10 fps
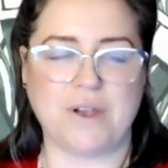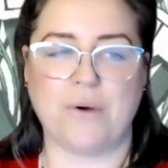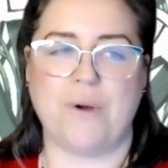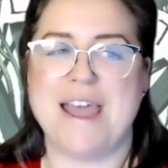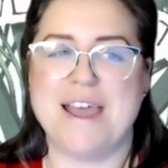
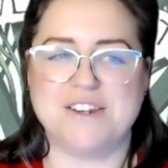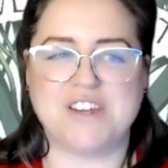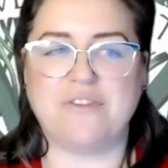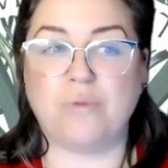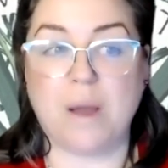So
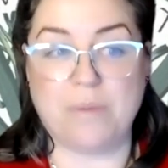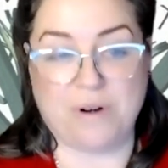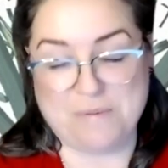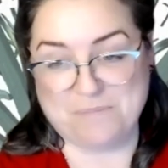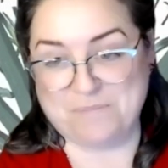Jeff
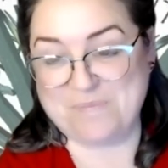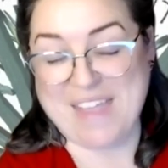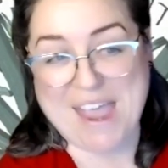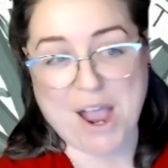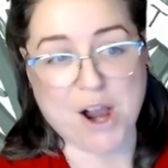Weber
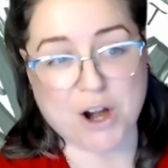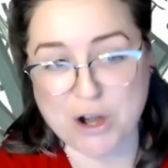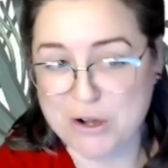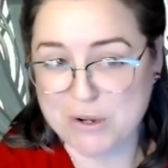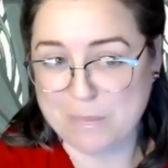
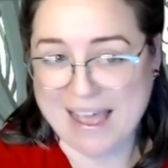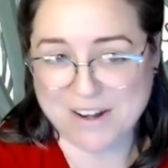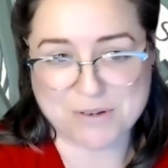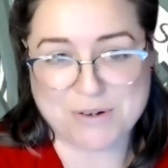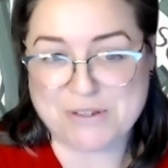earned a
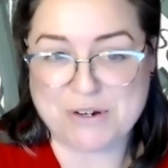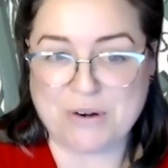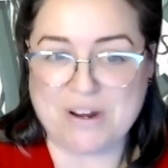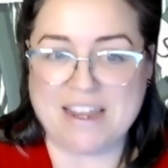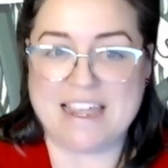bachelor's
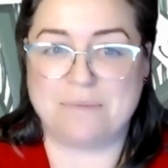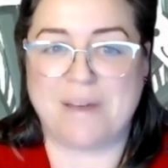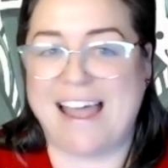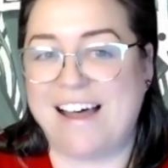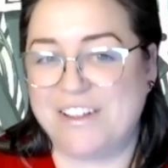degree in
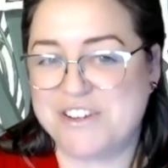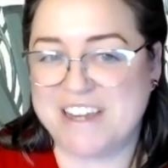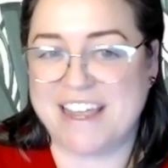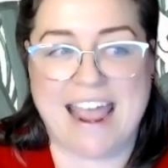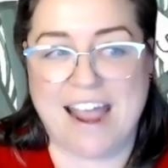
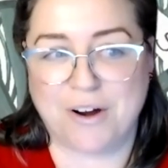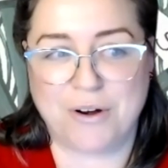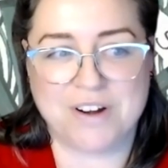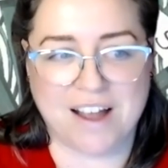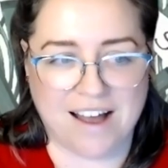biology at
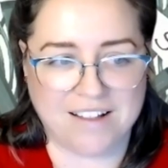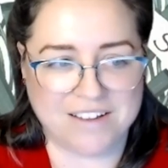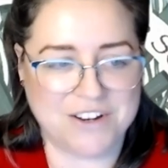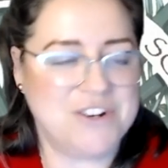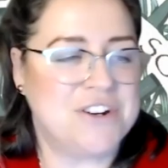Eckerd
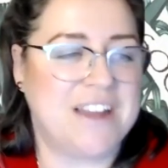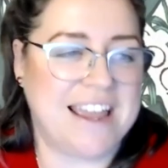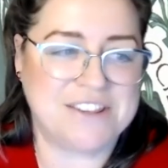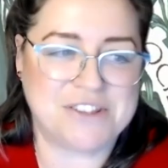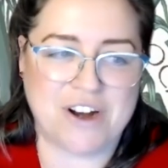College
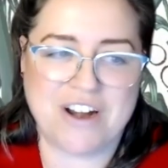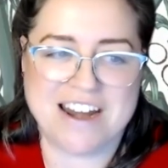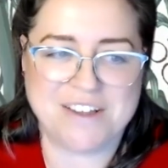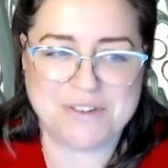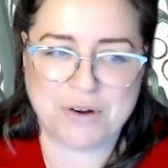and started
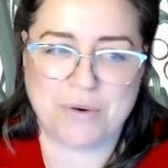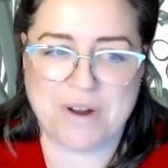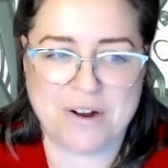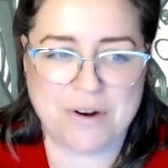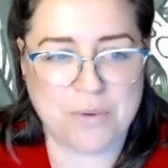his
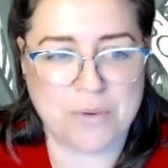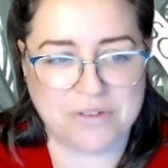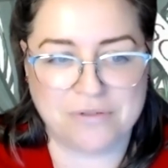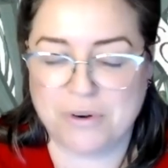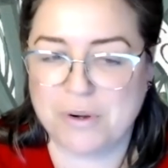career with the
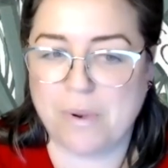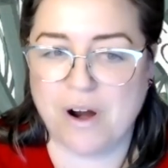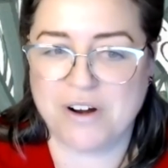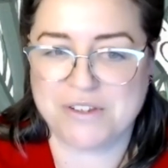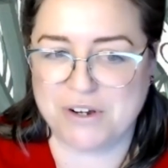Florida
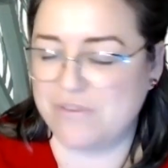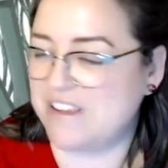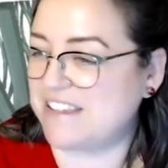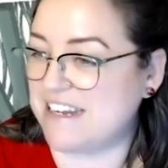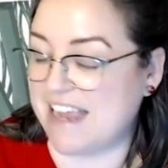Park
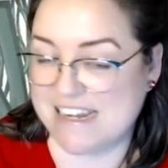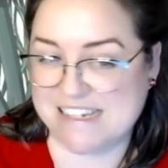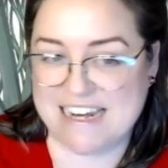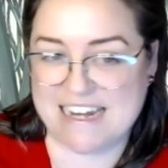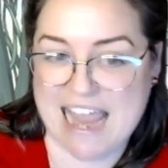Service in
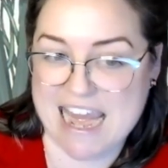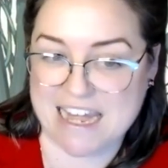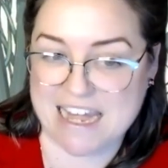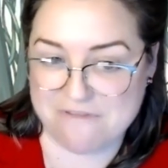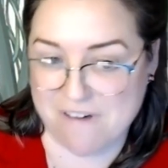
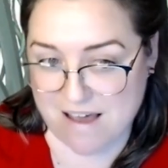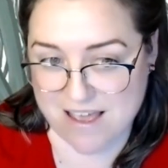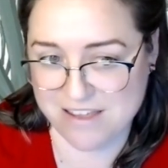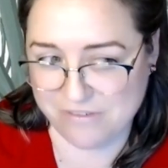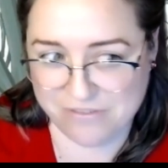
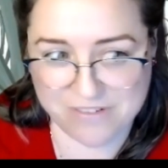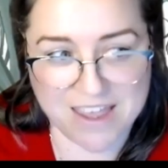1985.